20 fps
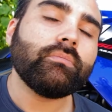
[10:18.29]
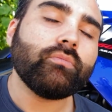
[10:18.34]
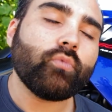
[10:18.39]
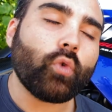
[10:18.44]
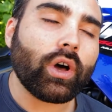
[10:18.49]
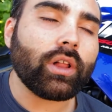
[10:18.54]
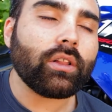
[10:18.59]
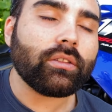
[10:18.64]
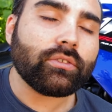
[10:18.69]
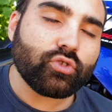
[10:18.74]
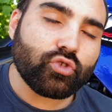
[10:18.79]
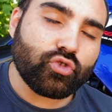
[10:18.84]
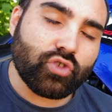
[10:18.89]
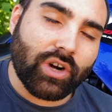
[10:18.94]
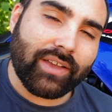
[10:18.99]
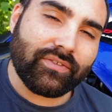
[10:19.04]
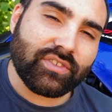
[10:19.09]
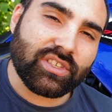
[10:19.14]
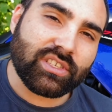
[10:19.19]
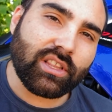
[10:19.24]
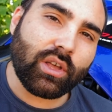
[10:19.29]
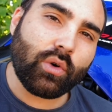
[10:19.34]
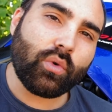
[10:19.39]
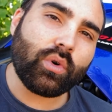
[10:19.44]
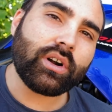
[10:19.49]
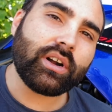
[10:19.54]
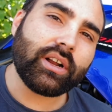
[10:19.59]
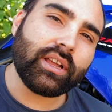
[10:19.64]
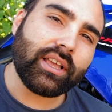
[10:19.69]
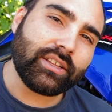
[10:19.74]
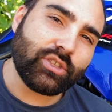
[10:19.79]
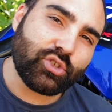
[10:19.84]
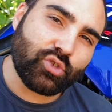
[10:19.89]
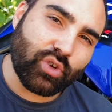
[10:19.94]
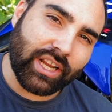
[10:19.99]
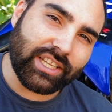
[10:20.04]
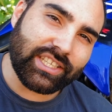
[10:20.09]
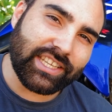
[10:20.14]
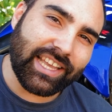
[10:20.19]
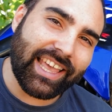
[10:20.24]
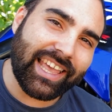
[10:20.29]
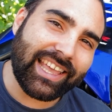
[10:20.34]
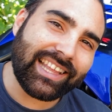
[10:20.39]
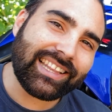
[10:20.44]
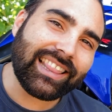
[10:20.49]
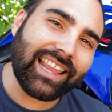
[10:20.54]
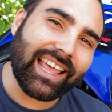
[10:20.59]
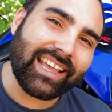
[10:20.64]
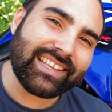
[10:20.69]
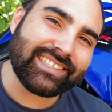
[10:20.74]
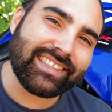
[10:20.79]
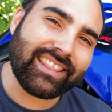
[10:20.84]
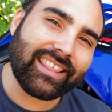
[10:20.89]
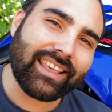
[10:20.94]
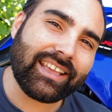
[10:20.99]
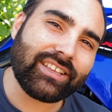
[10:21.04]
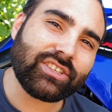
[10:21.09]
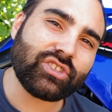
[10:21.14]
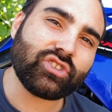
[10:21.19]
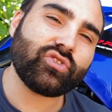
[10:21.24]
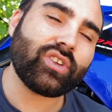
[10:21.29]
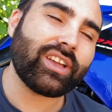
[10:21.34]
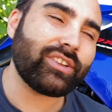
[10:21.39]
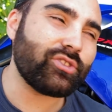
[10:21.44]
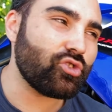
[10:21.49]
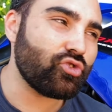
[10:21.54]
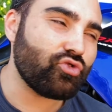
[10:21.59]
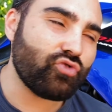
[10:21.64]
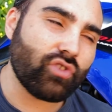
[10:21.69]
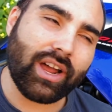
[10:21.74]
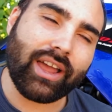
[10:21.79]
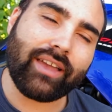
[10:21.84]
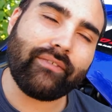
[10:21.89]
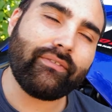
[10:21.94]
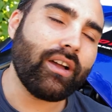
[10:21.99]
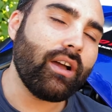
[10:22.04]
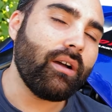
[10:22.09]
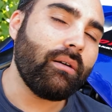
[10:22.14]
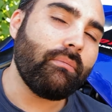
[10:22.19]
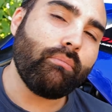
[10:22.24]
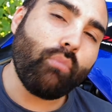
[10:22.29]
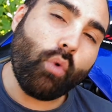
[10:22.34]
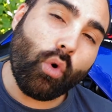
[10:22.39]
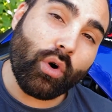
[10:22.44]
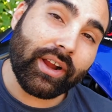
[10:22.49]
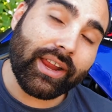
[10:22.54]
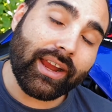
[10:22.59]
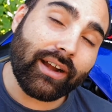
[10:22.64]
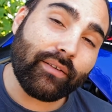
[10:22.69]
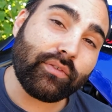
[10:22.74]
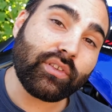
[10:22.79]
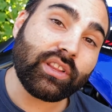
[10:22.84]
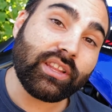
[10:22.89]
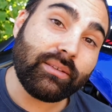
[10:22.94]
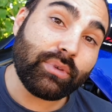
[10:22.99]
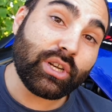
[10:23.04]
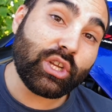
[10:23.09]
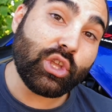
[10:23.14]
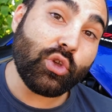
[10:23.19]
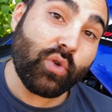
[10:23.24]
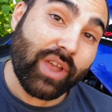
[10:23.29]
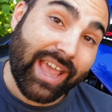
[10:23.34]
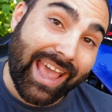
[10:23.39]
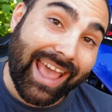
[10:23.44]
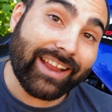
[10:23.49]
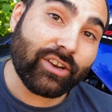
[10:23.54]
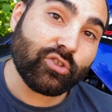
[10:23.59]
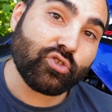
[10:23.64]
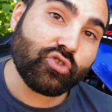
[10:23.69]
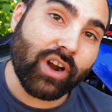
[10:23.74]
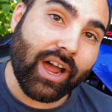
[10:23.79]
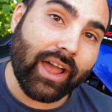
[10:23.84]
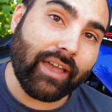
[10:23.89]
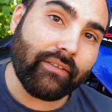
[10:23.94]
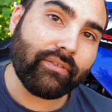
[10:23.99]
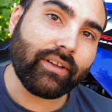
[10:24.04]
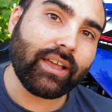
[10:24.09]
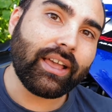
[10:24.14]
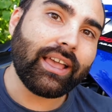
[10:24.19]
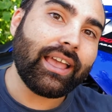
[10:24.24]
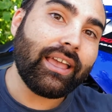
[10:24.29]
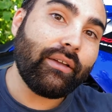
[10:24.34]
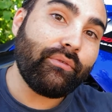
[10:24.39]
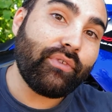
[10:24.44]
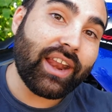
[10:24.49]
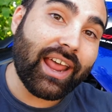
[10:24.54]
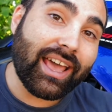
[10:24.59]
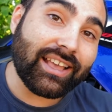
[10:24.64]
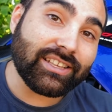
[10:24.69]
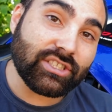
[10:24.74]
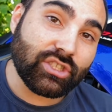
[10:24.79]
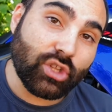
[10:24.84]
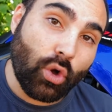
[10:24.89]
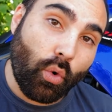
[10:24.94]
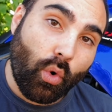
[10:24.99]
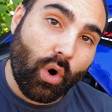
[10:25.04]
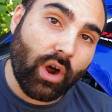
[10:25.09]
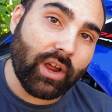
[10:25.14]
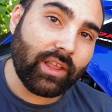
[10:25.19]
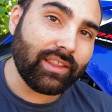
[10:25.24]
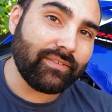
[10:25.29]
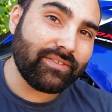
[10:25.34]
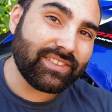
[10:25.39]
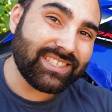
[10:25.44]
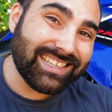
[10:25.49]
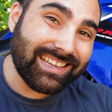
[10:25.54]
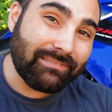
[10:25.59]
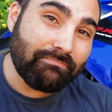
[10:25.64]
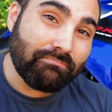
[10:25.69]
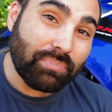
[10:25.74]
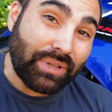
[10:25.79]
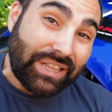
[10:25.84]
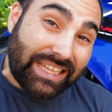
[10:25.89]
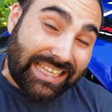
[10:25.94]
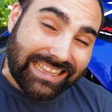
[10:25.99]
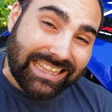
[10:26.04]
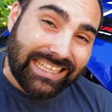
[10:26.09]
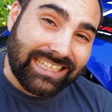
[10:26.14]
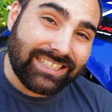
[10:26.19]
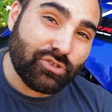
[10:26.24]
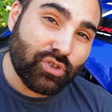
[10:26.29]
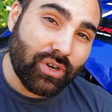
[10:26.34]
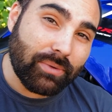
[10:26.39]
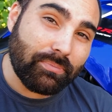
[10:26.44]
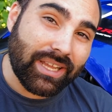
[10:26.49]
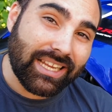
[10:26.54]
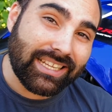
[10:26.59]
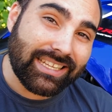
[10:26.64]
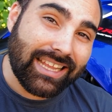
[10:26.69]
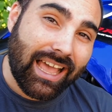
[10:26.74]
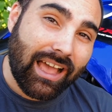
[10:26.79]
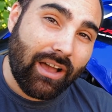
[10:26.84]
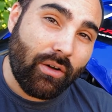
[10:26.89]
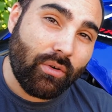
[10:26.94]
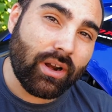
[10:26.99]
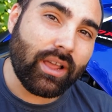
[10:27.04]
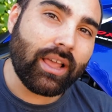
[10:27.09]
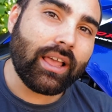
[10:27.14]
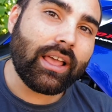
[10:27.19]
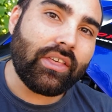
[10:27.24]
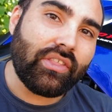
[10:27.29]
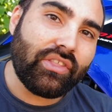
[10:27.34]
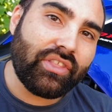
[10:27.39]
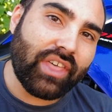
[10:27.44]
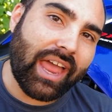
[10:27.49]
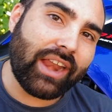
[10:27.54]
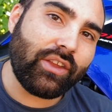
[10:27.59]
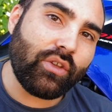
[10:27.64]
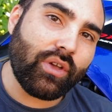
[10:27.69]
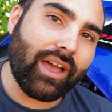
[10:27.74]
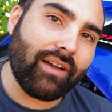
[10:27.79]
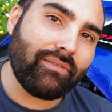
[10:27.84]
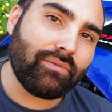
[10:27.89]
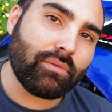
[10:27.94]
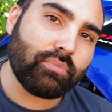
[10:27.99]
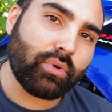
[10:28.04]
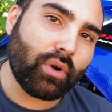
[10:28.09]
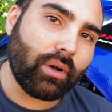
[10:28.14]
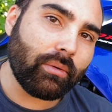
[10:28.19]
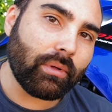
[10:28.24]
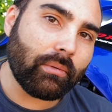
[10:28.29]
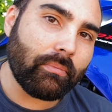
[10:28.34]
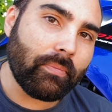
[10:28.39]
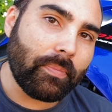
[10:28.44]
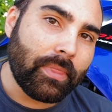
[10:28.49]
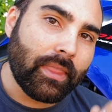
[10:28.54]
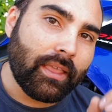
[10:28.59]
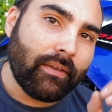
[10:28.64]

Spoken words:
well, drive slower, try to hit less things, try to drive more carefully, but you can drive. If it has no oil, if it's completely dripping down, then you have a problem.